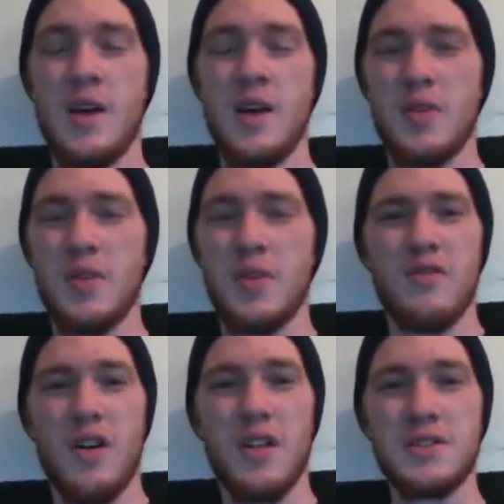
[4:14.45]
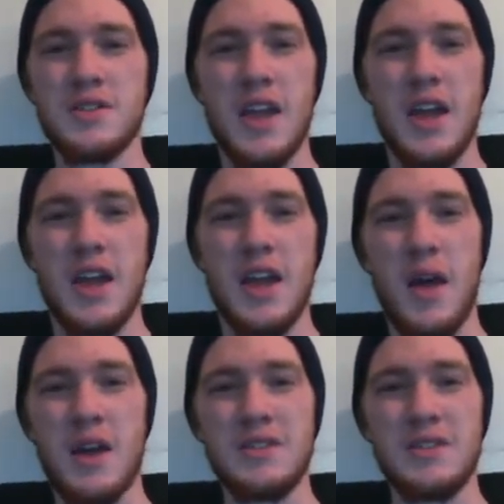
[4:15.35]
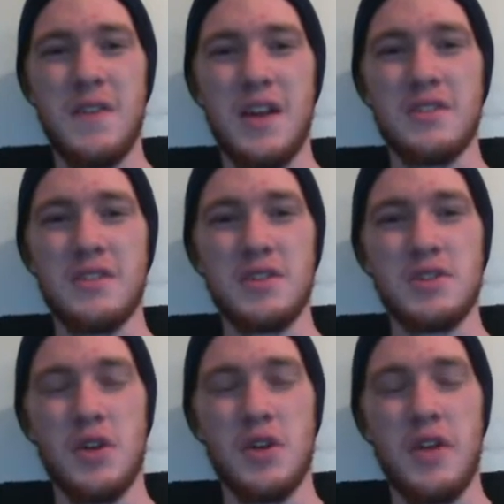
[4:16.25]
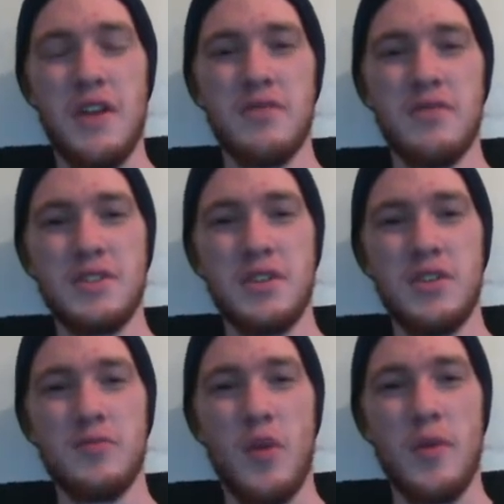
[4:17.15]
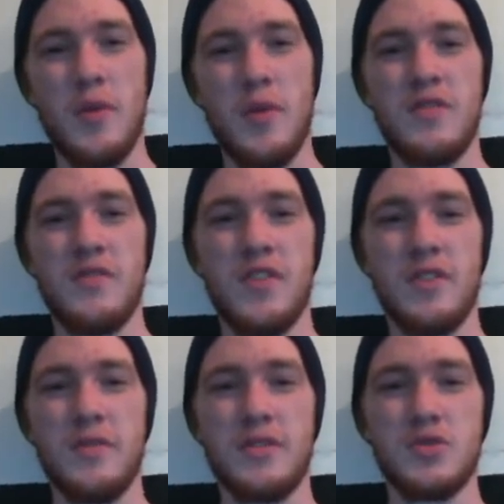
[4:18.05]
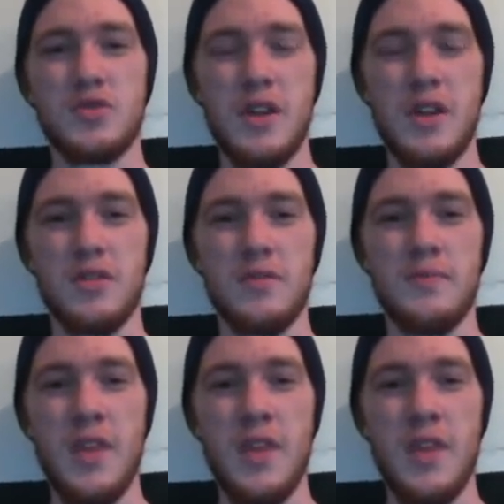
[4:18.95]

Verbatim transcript: But overall, I just can't get past the fact that they showed every single moment of the film in the trailer,